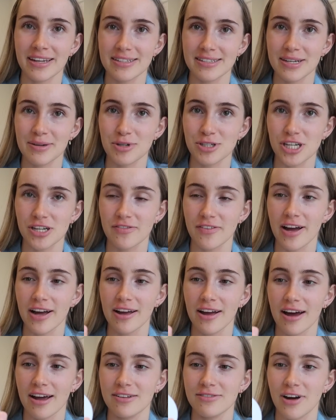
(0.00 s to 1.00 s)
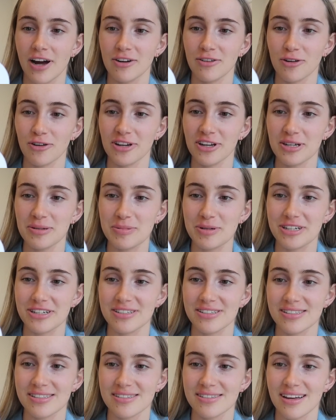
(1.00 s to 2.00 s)
Lizzy, which I find kind of ironic
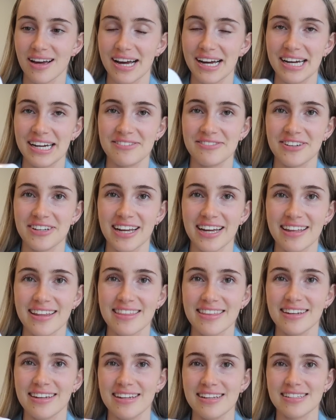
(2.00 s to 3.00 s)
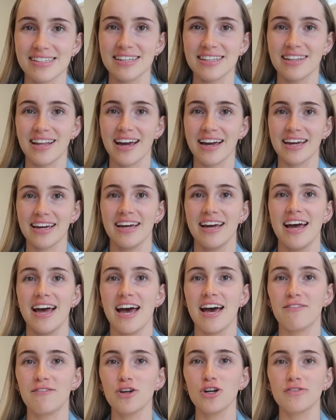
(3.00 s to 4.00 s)
because I feel like Thin Lizzy, like
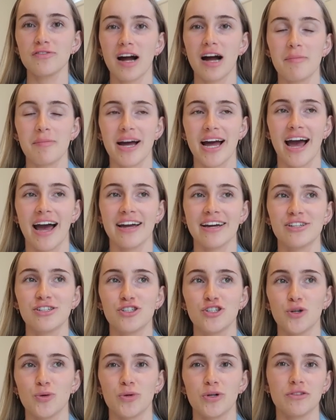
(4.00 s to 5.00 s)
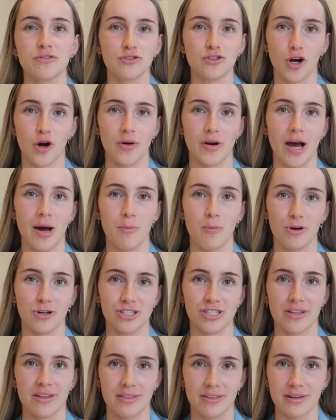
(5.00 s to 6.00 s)
if you're around my age, you would have grown up
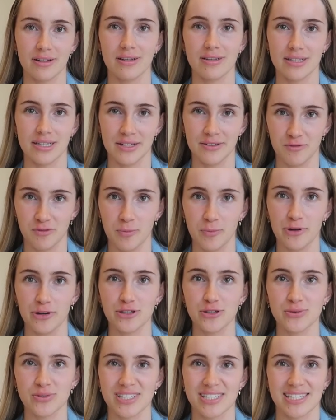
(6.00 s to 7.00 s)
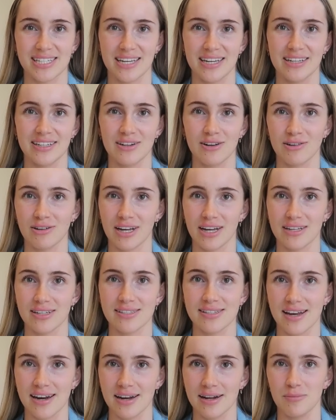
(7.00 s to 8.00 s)
watching Thin Lizzy infomercials as a kid on like a
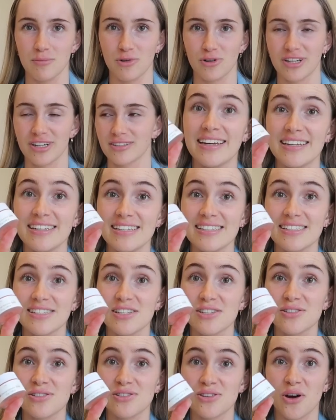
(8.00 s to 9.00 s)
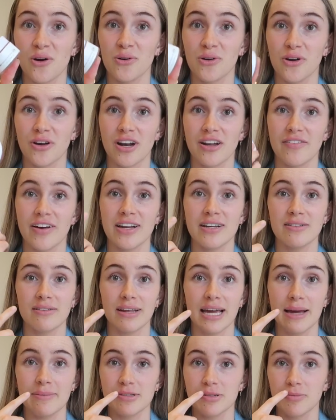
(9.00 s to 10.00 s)
Saturday morning. It is so good. I've had
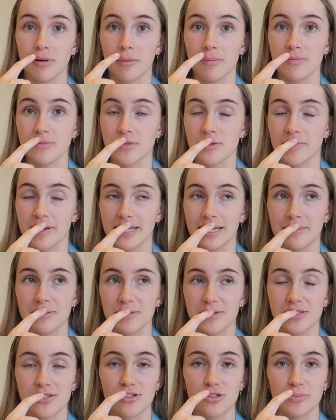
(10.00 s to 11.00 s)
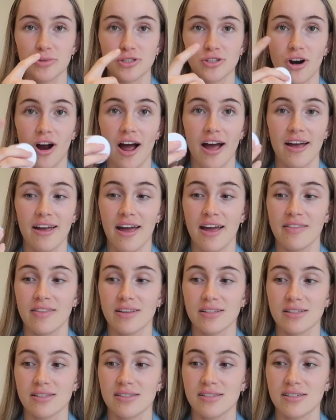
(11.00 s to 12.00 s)
heaps of problems with my lips being super dry, and
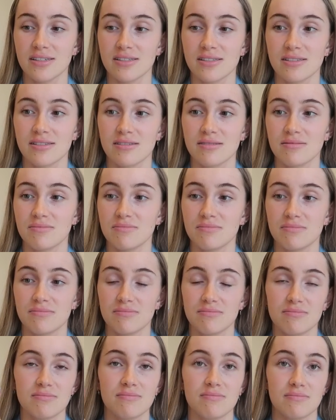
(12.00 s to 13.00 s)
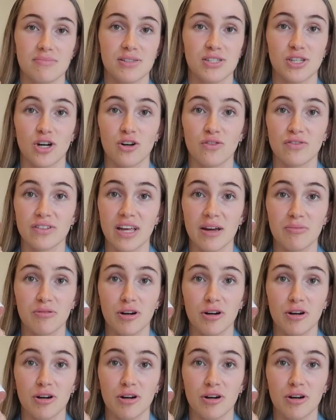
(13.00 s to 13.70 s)
this has just solved that